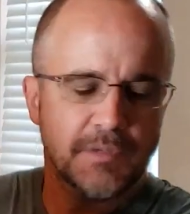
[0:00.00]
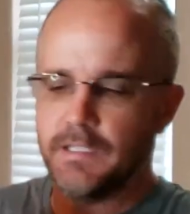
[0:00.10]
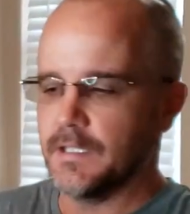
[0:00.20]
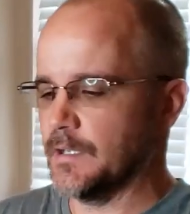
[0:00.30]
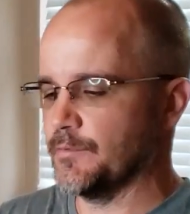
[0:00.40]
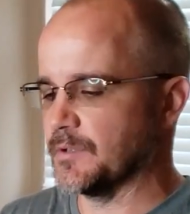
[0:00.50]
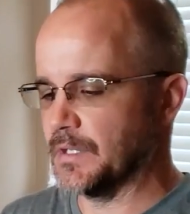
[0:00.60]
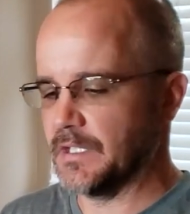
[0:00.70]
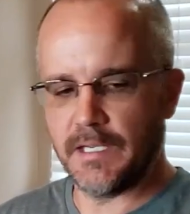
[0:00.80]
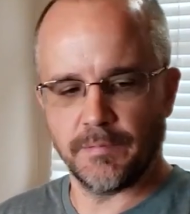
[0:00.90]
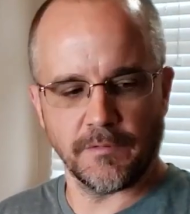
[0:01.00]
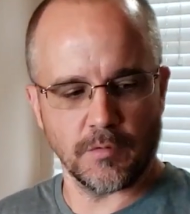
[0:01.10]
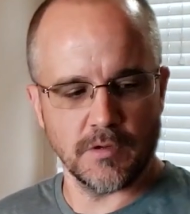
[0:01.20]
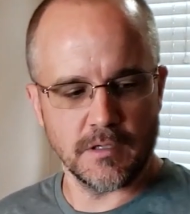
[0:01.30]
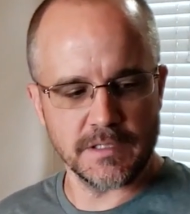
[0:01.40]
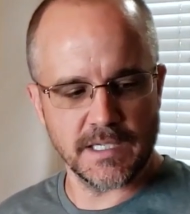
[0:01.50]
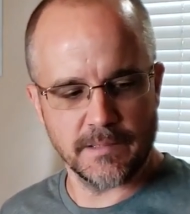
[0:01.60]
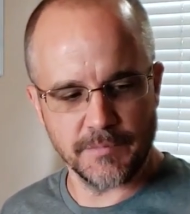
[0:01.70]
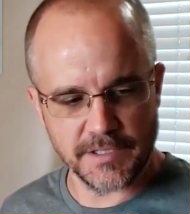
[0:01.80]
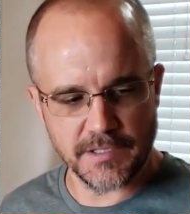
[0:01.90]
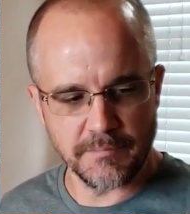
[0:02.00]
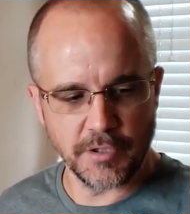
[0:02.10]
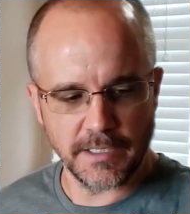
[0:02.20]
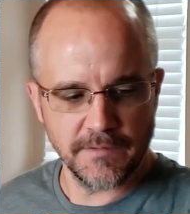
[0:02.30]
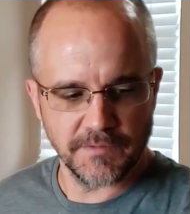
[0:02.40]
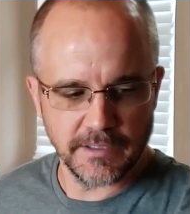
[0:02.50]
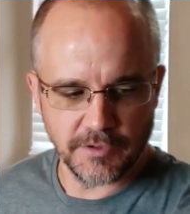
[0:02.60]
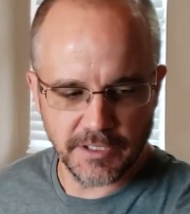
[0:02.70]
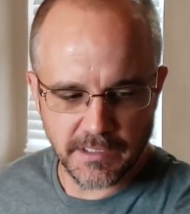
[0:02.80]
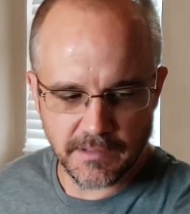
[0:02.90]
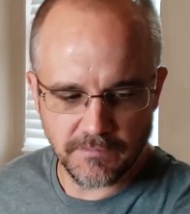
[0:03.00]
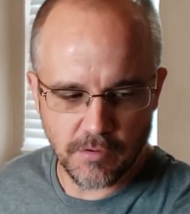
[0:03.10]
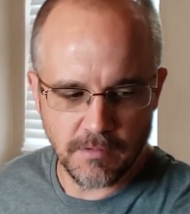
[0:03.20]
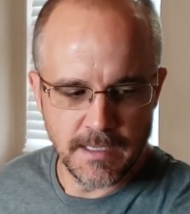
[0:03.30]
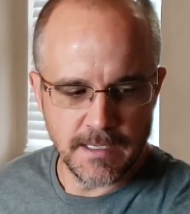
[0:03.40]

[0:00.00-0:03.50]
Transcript: me. He was a beekeeper for a long time. This is a book he found very helpful.